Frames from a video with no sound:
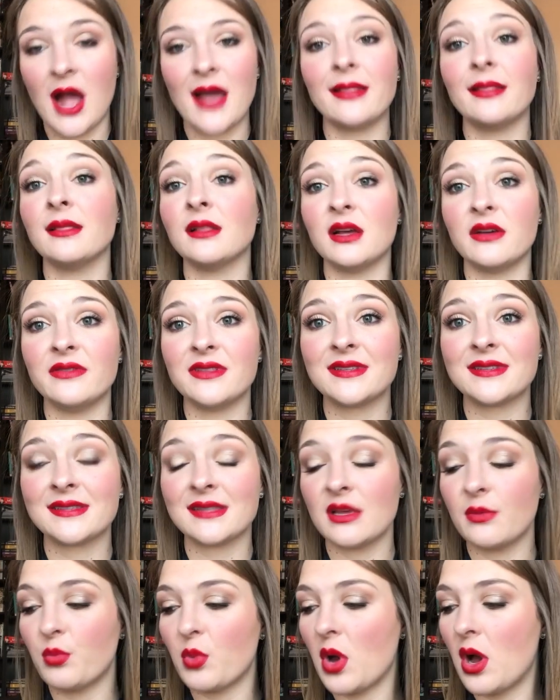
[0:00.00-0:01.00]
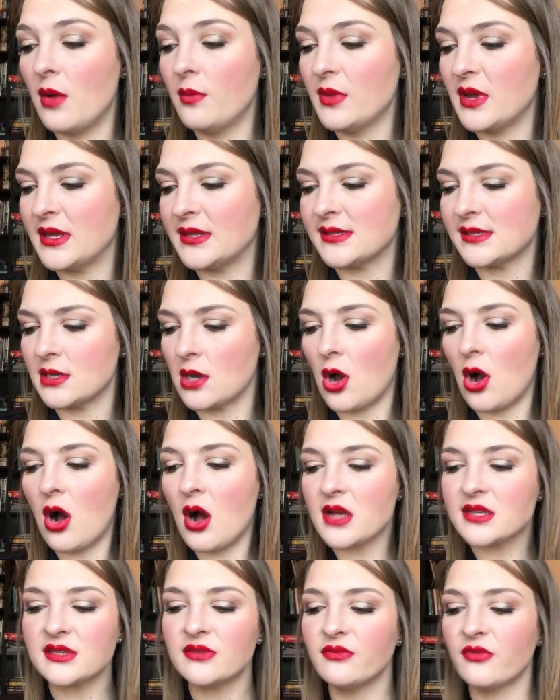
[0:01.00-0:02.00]
I love this lip balm. It's an
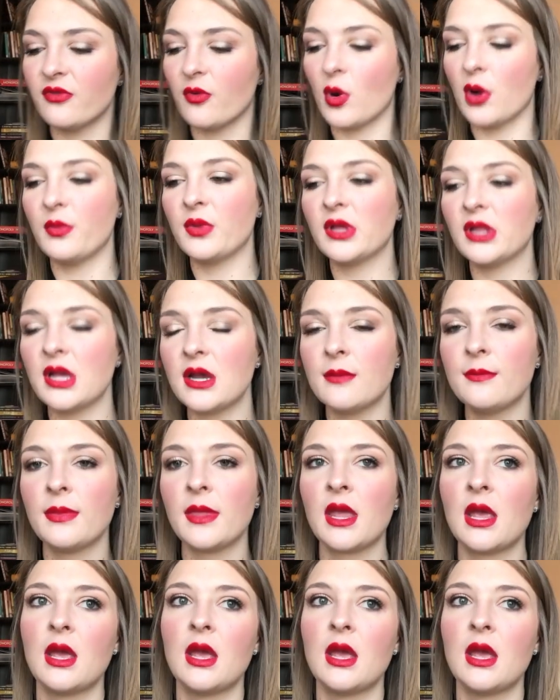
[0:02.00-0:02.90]
awesome formula.